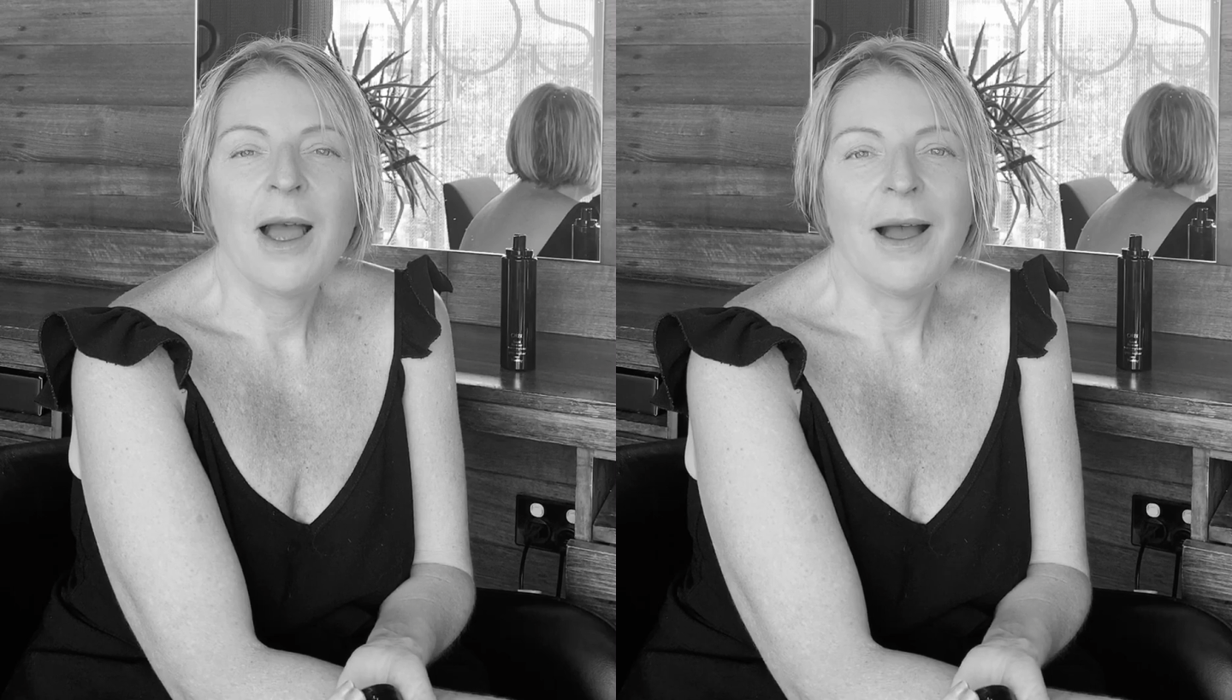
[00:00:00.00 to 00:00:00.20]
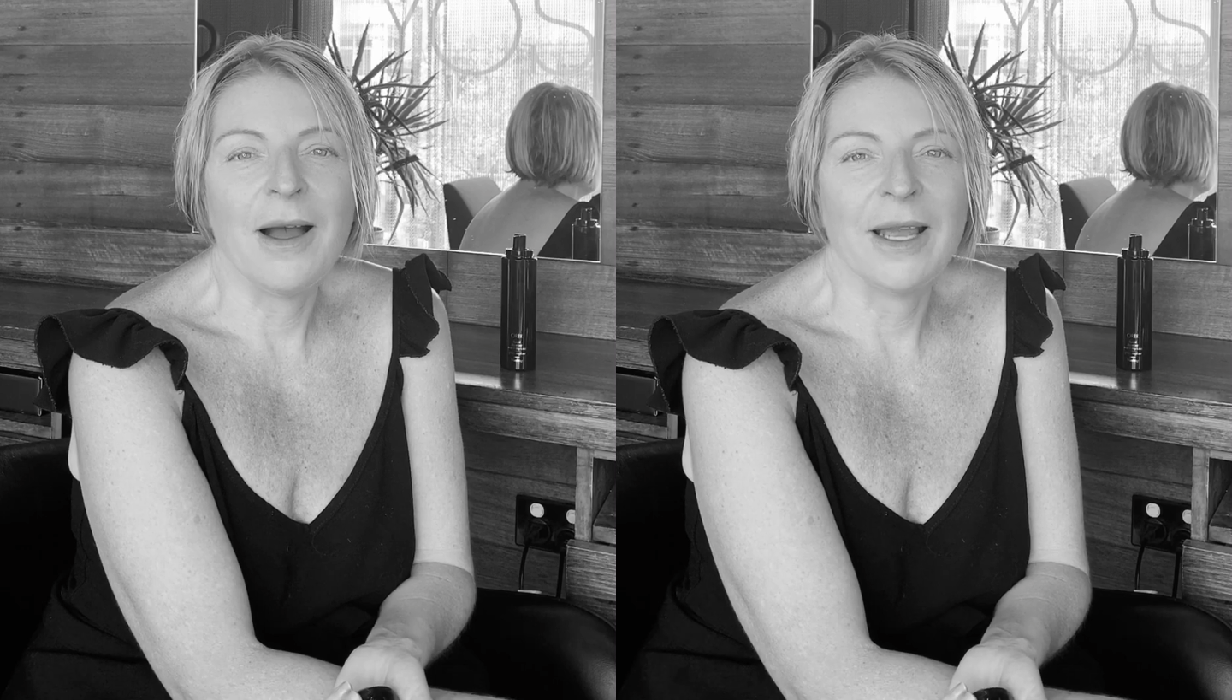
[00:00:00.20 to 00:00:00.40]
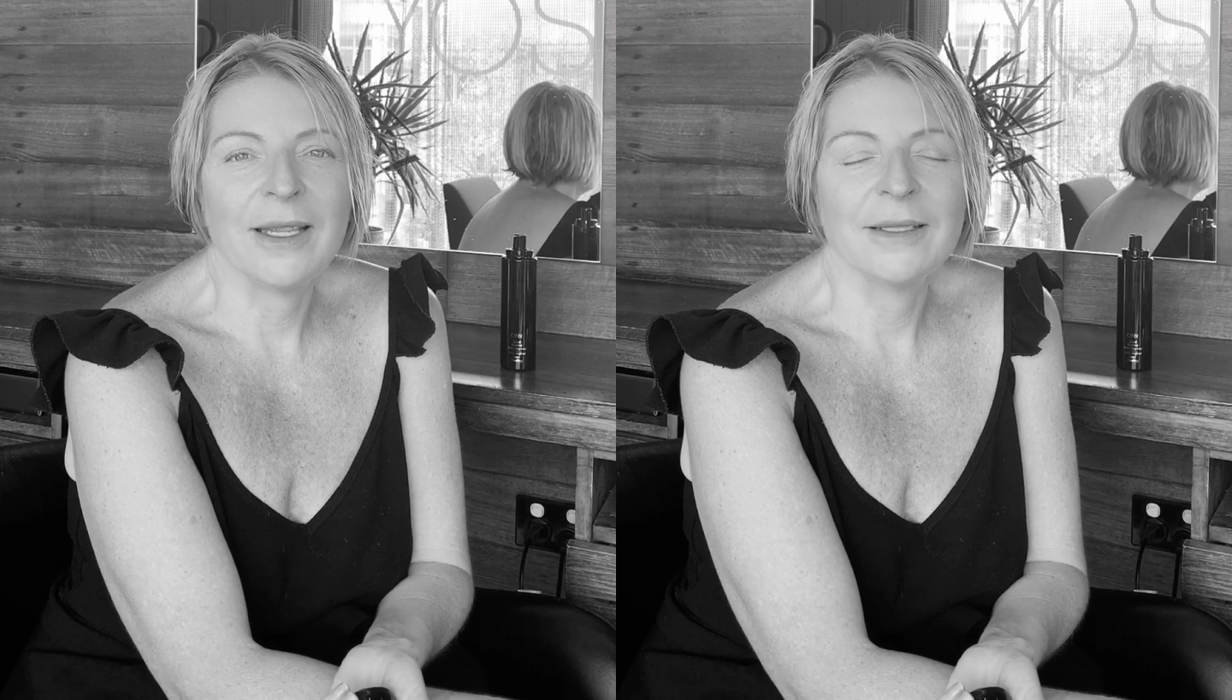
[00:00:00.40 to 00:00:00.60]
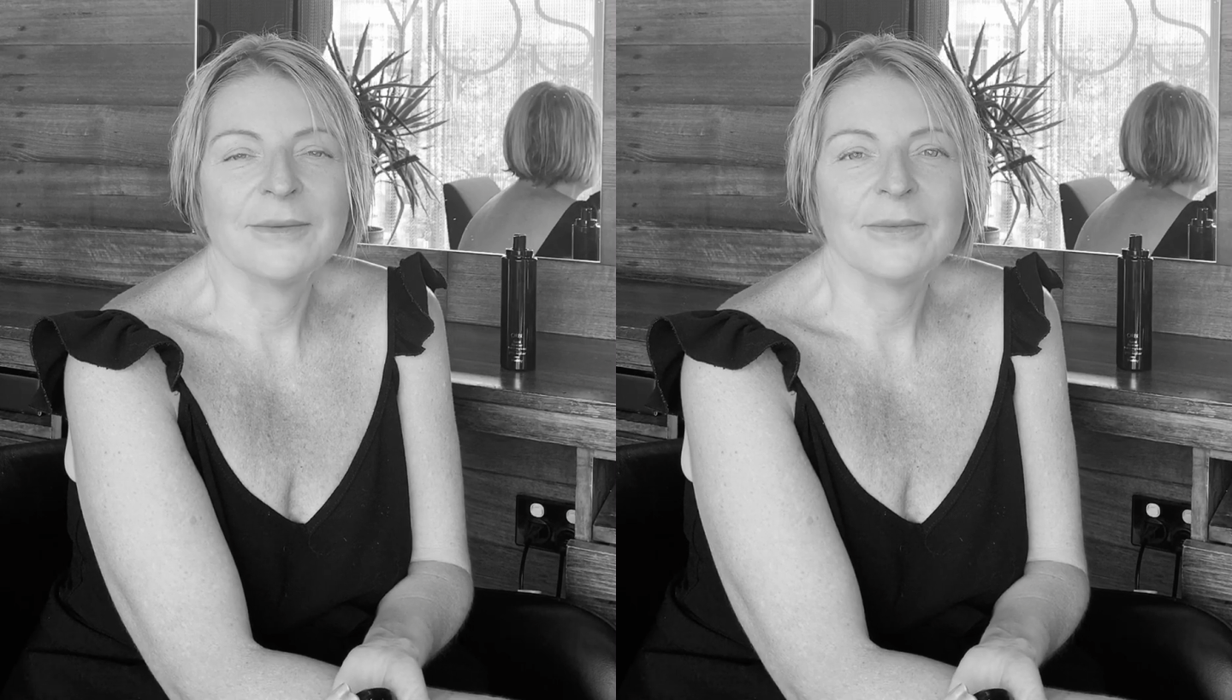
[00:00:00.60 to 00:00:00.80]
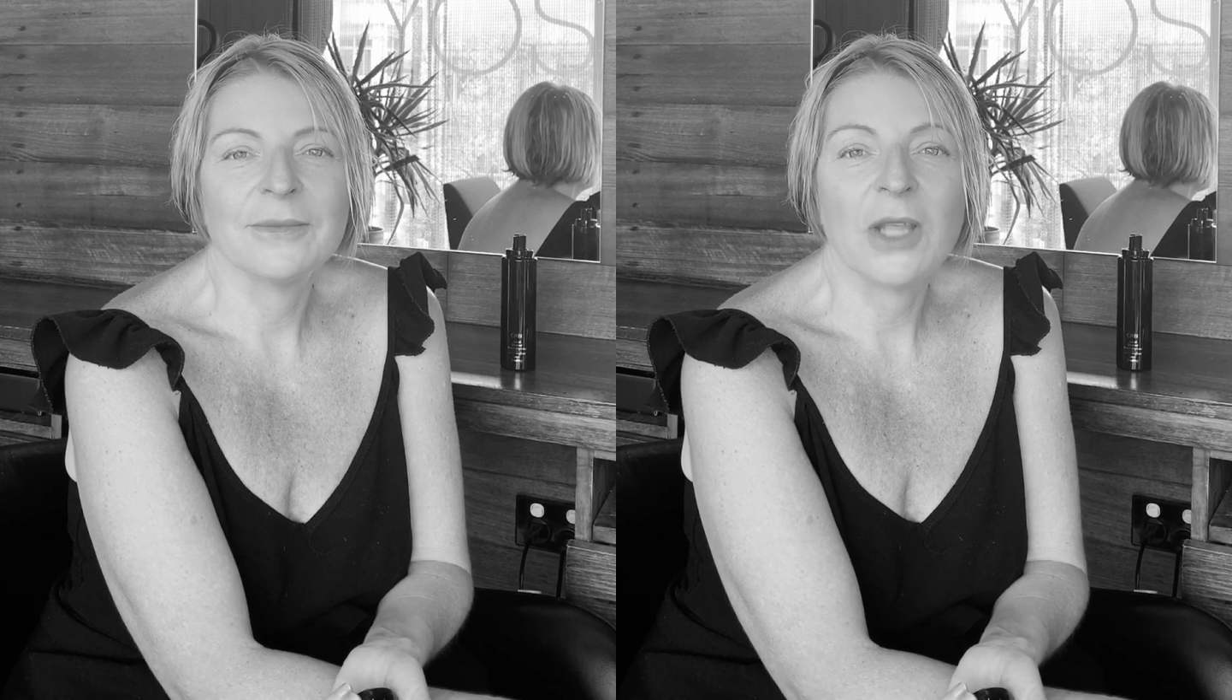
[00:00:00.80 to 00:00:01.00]
Hi,
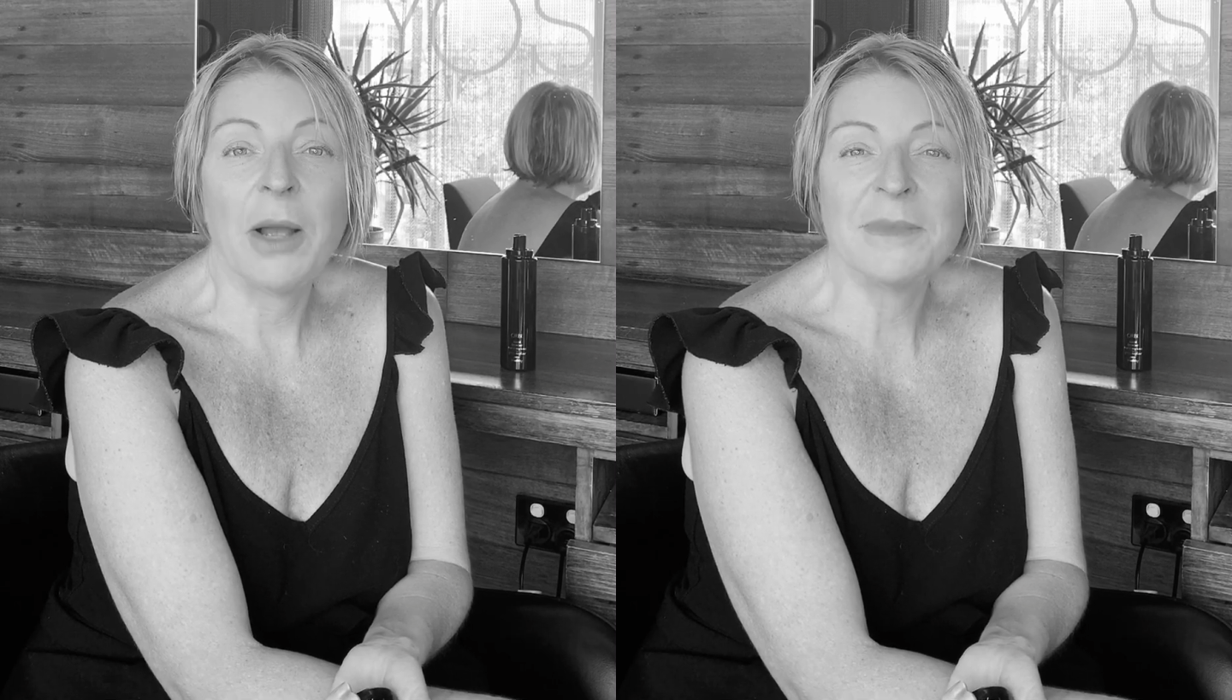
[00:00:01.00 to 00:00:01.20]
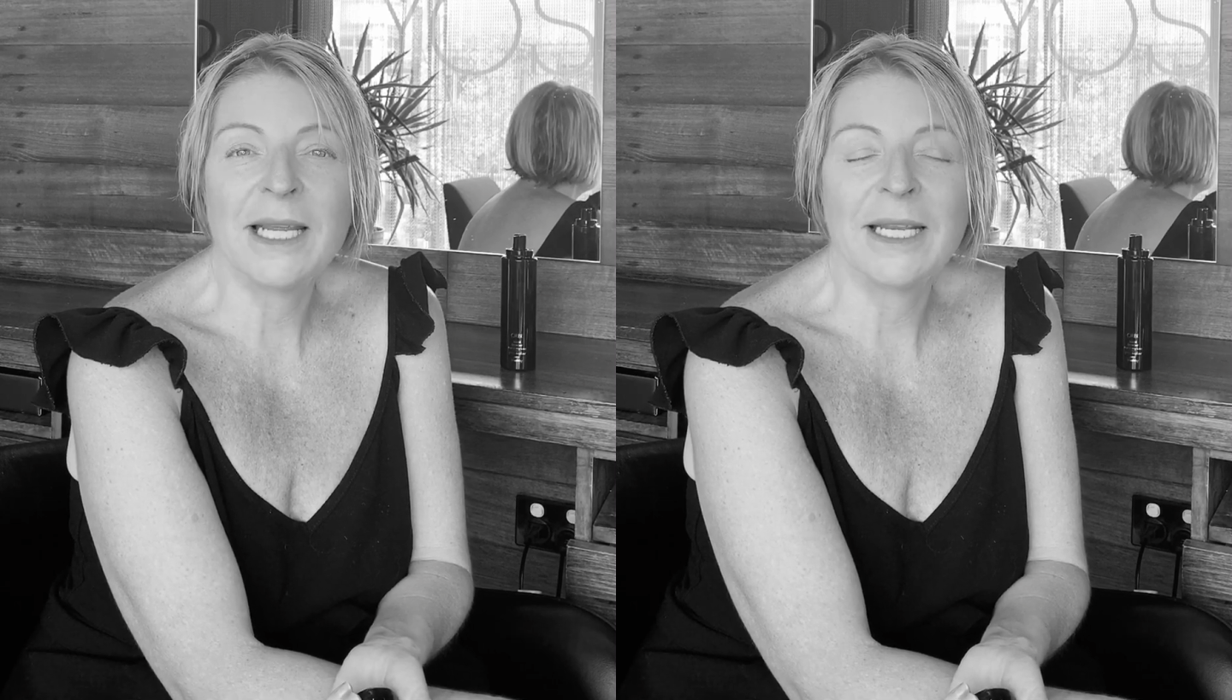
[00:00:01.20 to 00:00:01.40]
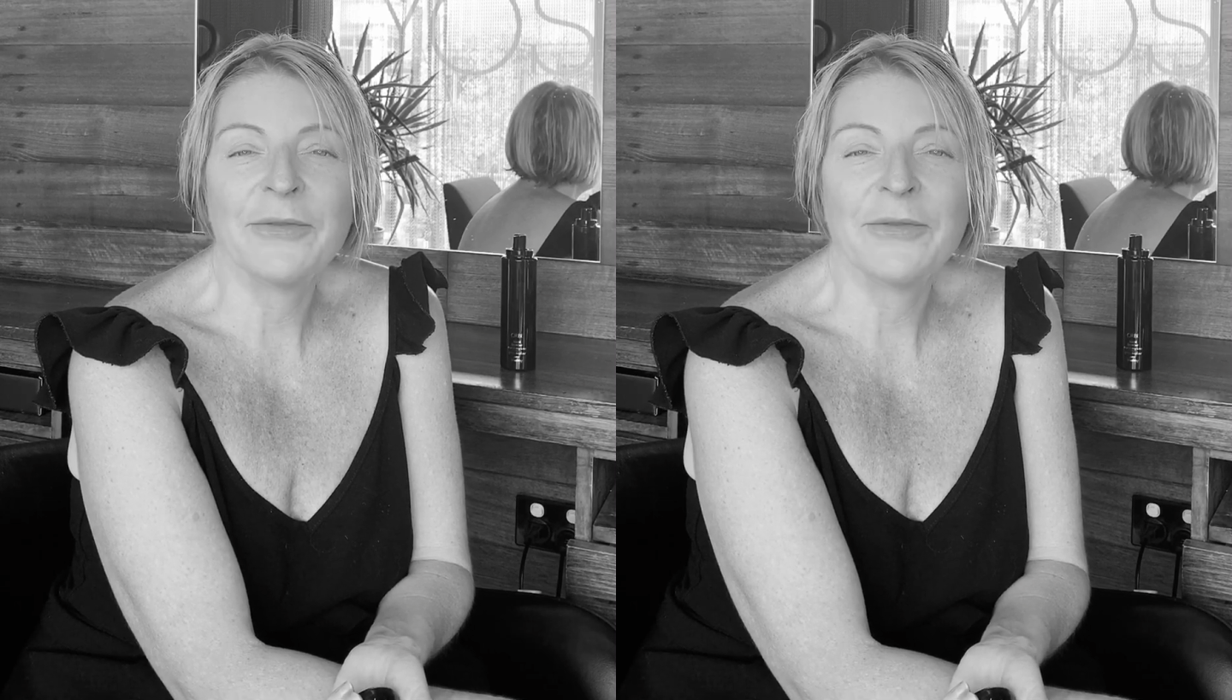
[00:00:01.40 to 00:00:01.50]
I'm Danny